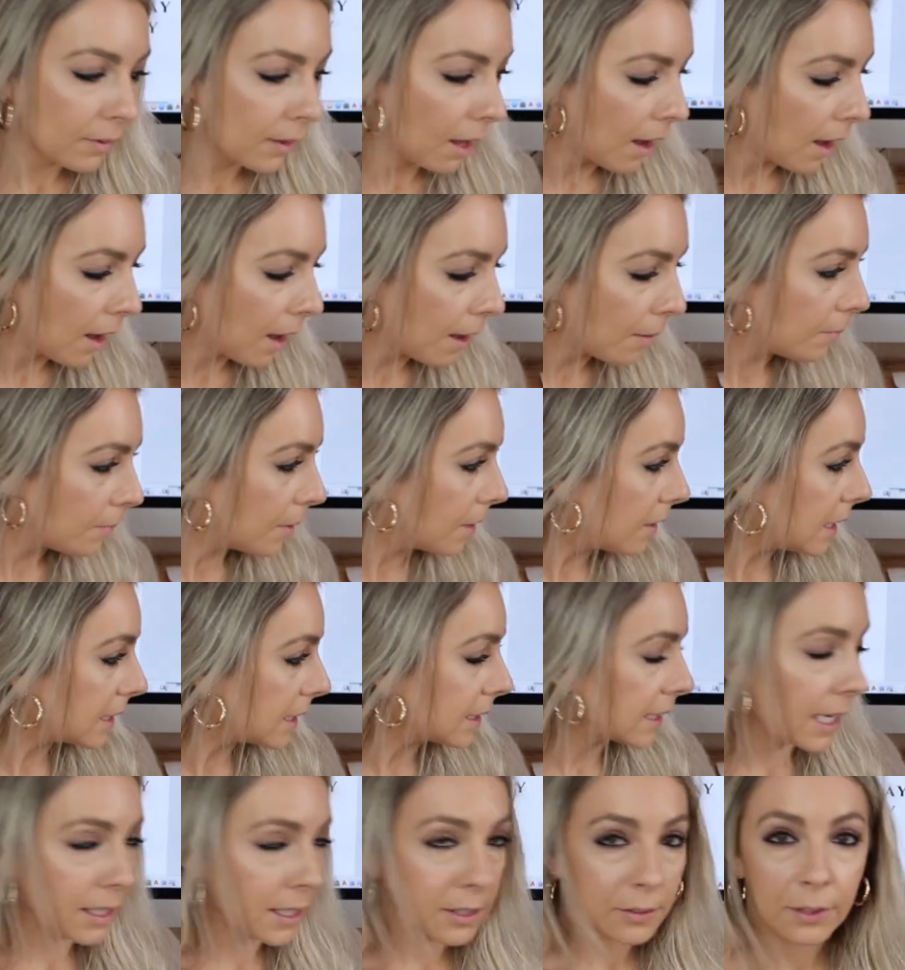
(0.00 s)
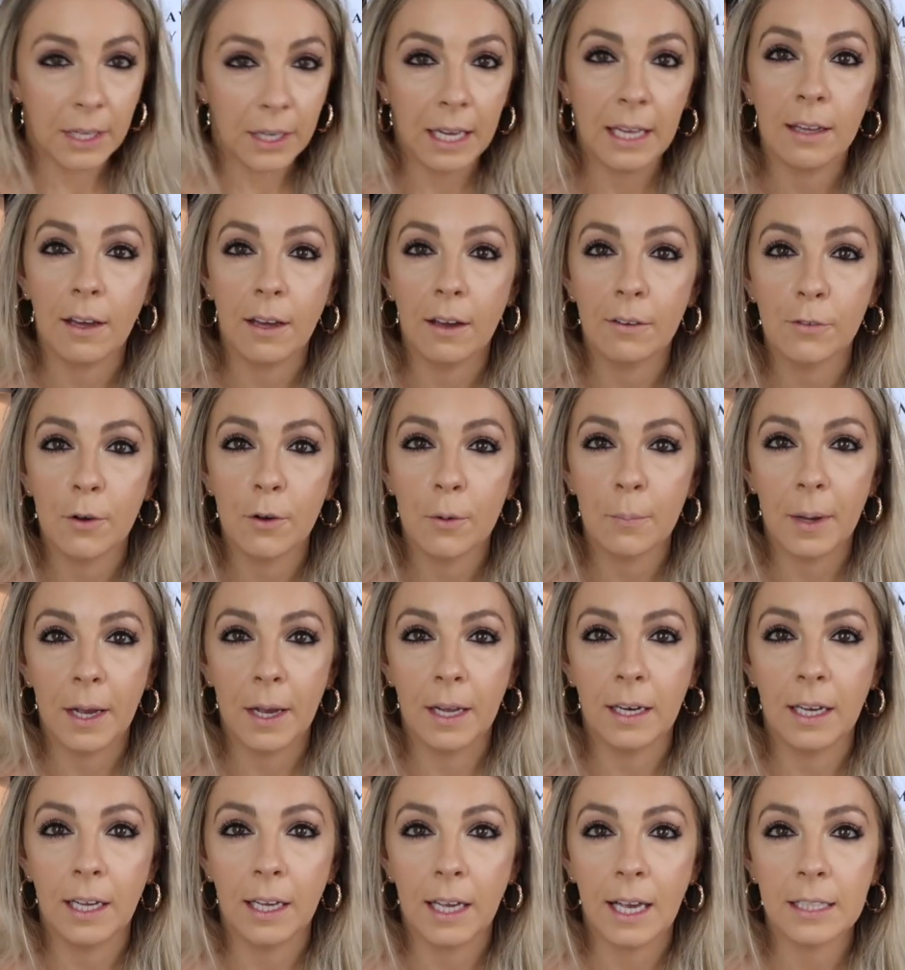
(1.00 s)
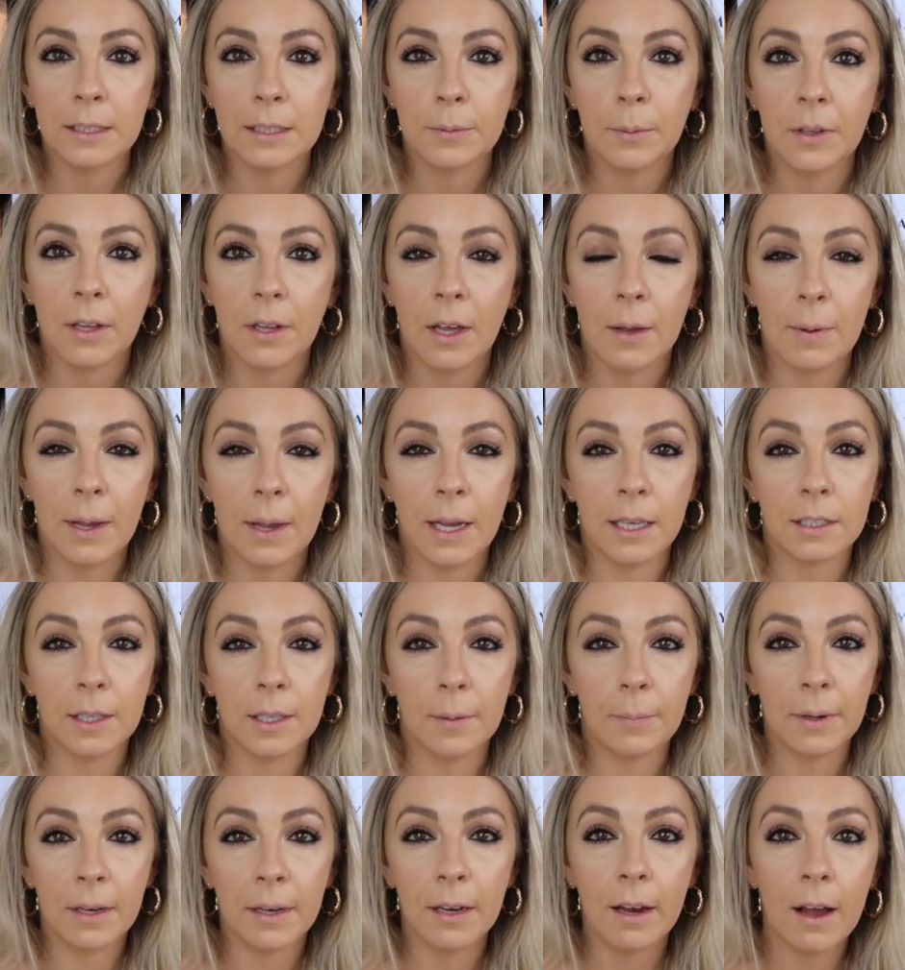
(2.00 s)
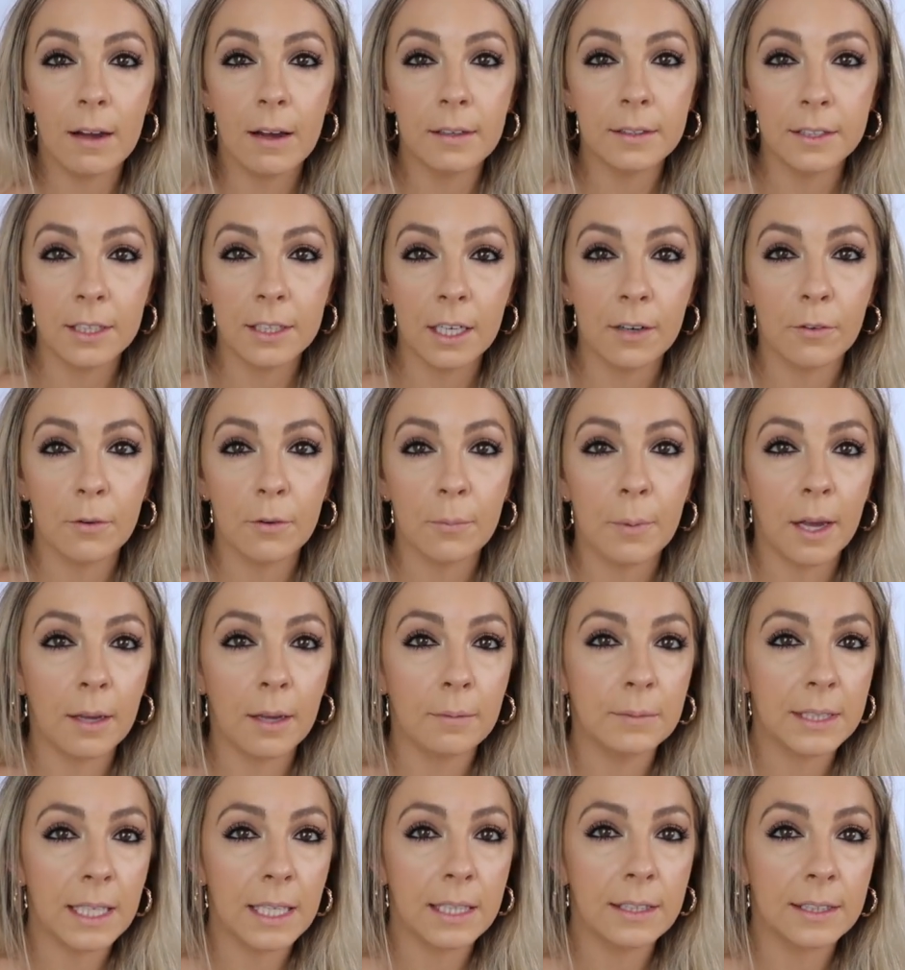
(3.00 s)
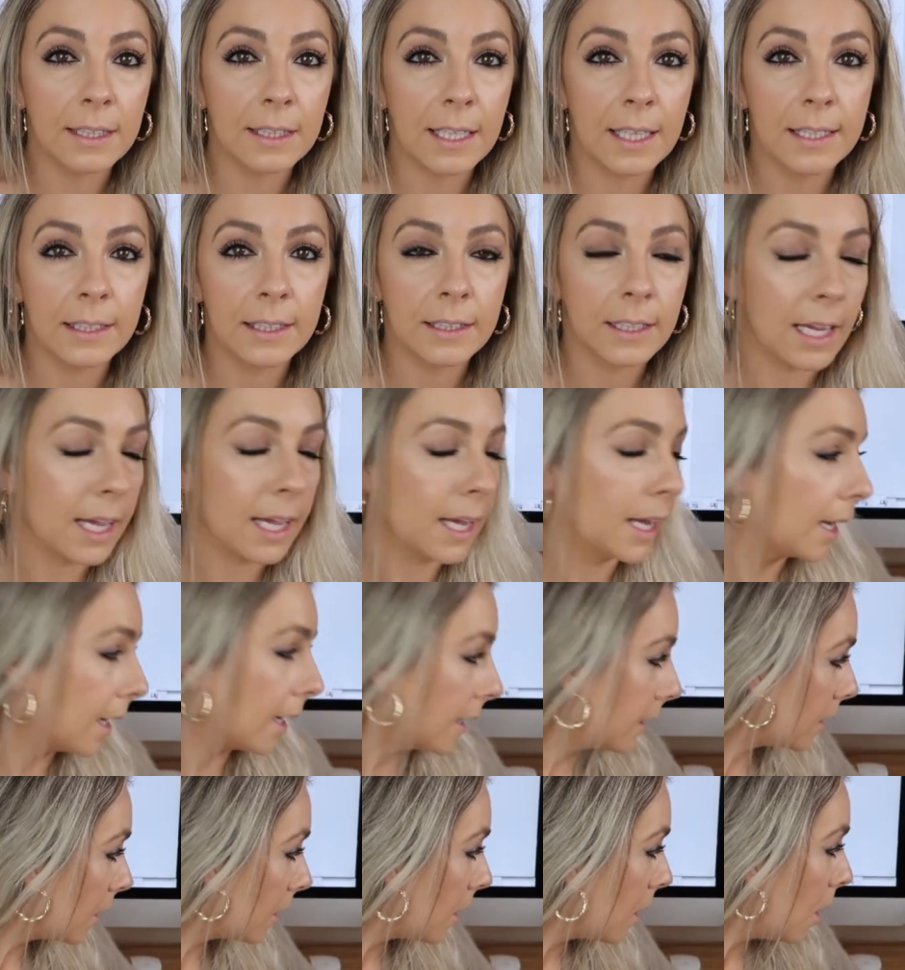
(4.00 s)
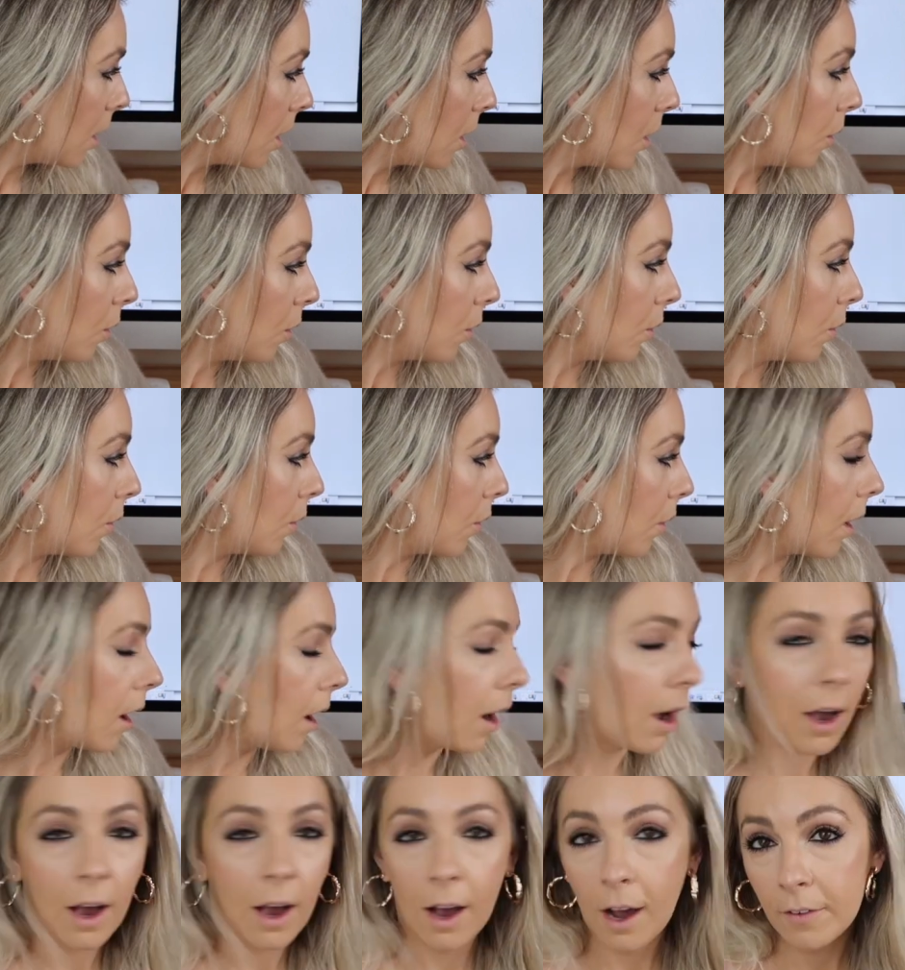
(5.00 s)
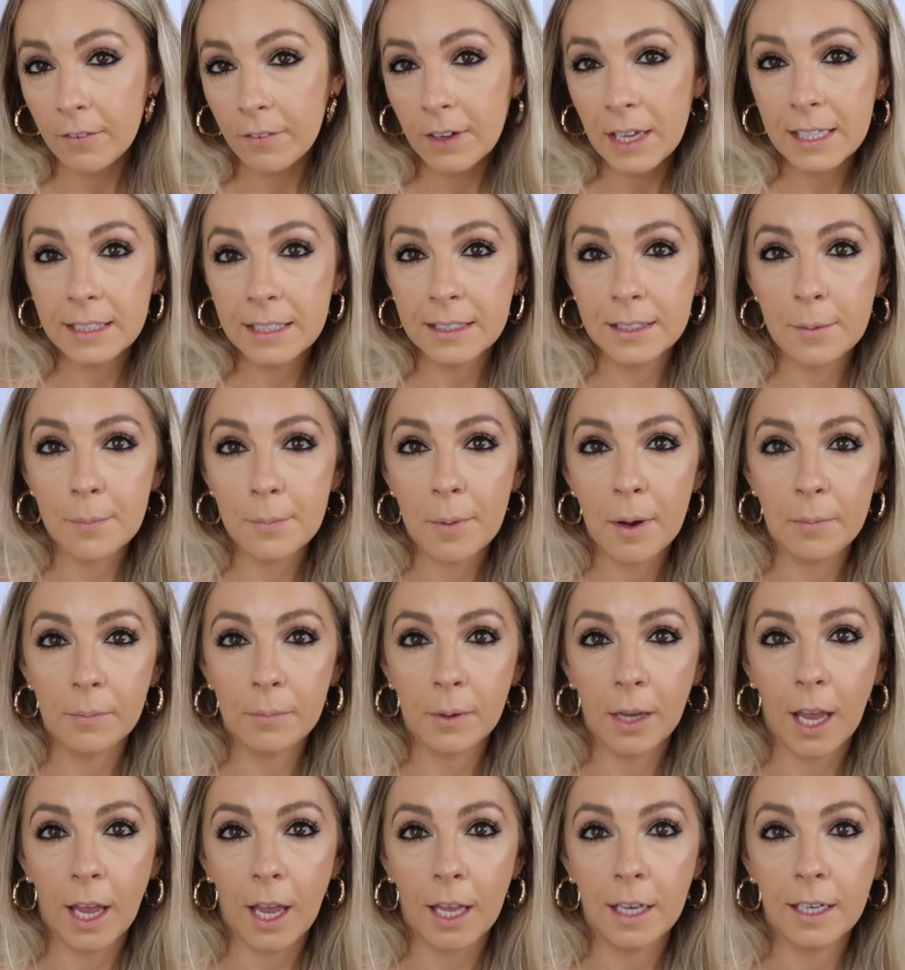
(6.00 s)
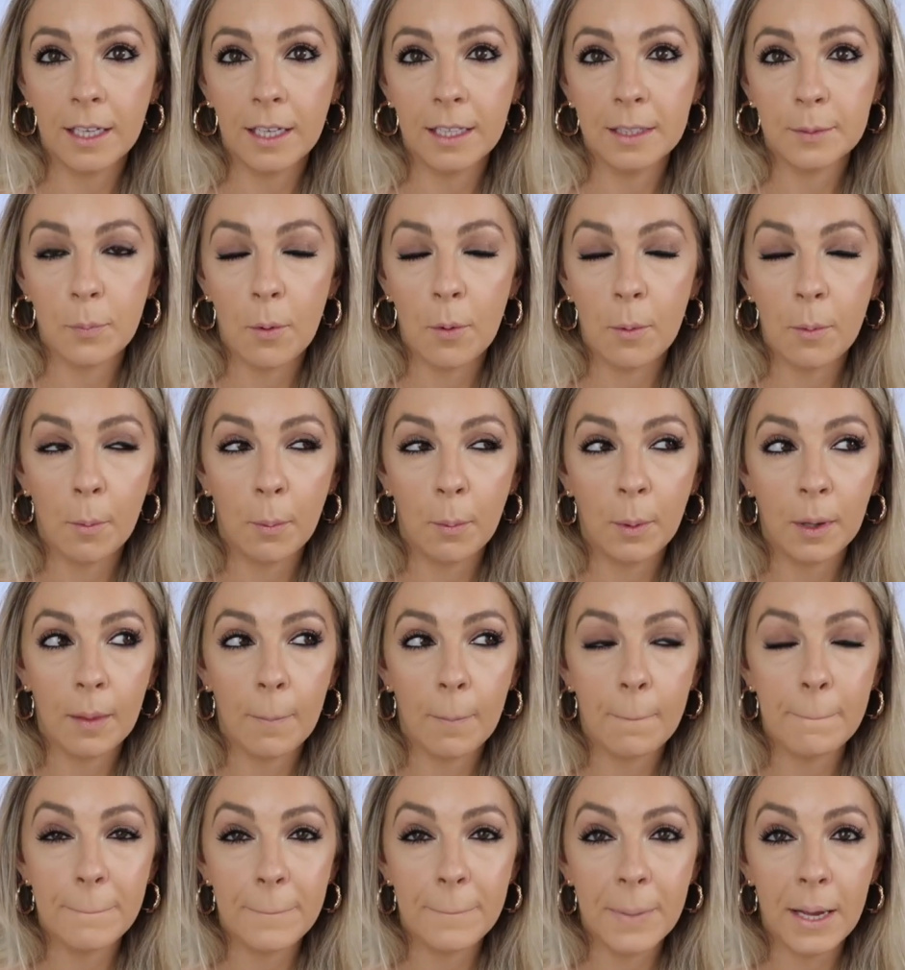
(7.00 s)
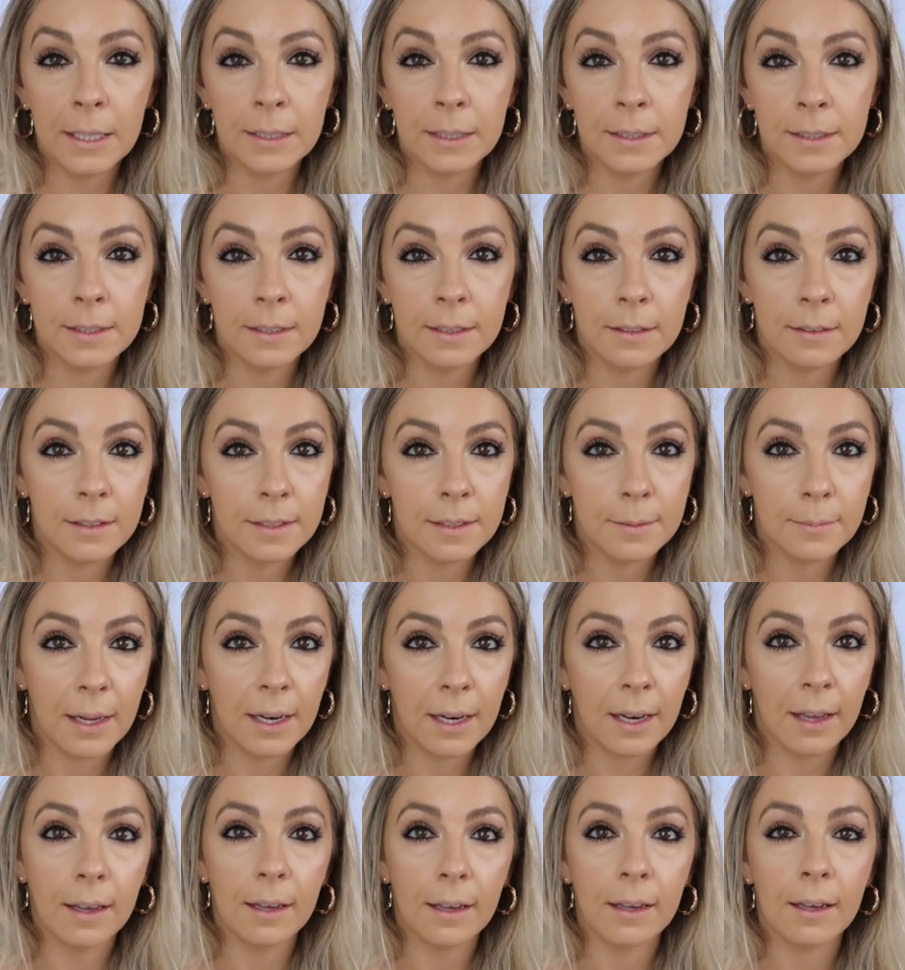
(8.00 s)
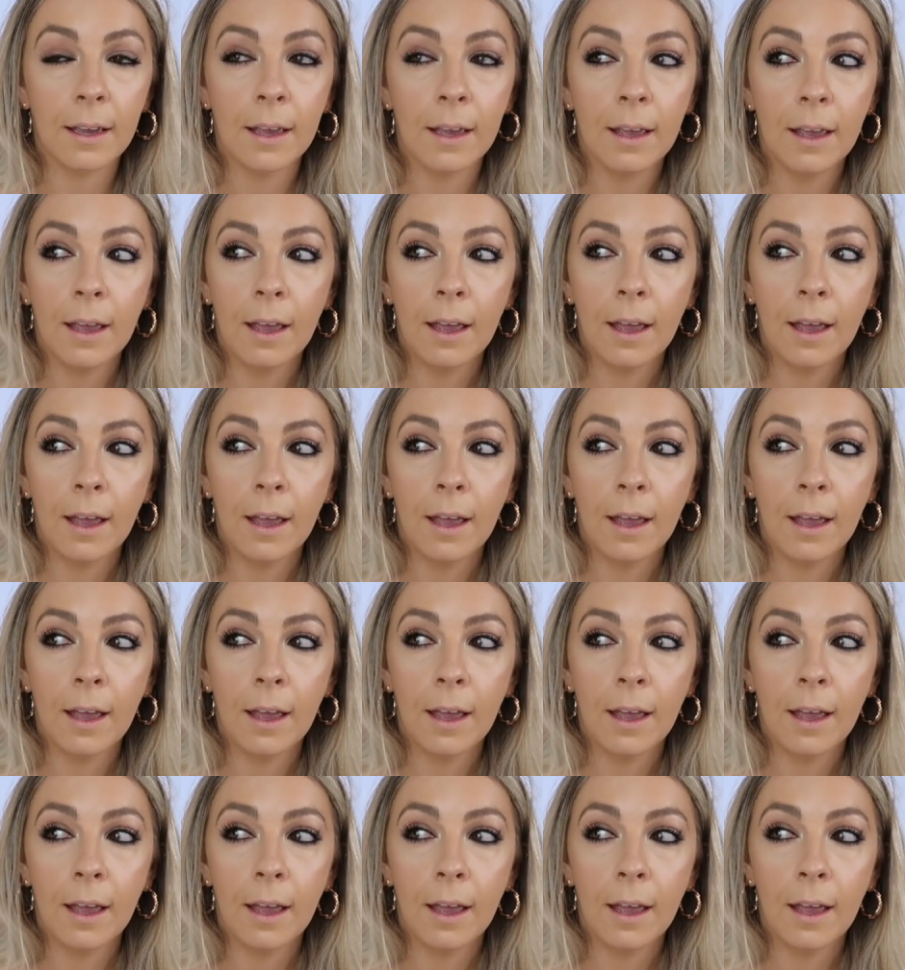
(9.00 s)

this candle here that I've got burning is one that I picked up last year from Homesense. It's in Harvest Pumpkin. It's probably the best smelling